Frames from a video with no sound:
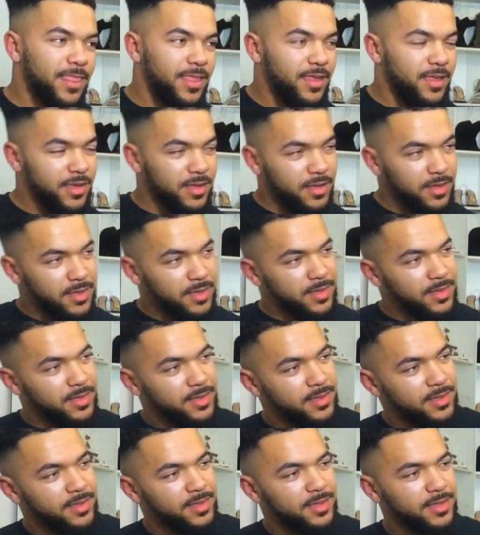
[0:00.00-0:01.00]

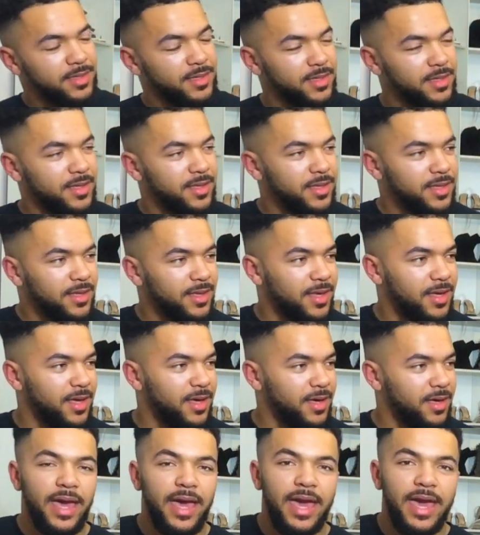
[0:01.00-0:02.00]

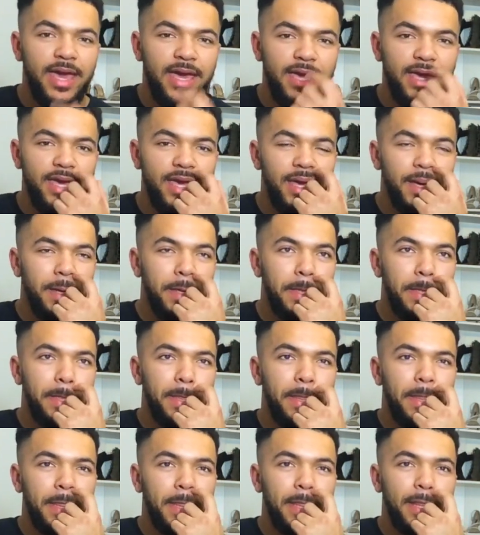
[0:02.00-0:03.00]

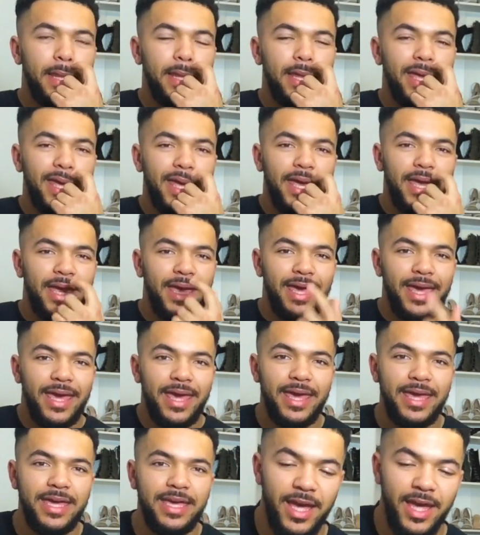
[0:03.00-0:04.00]

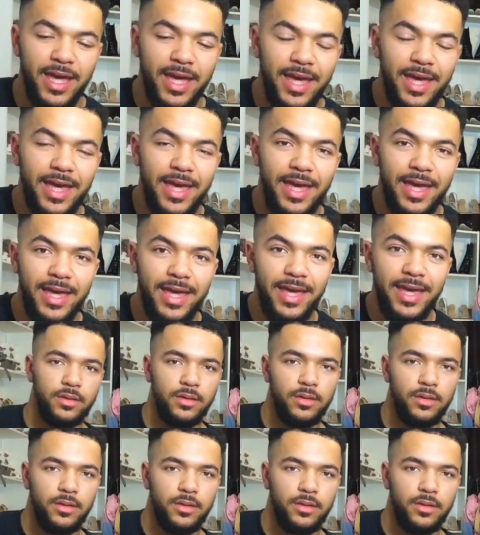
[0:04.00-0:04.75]
(silent)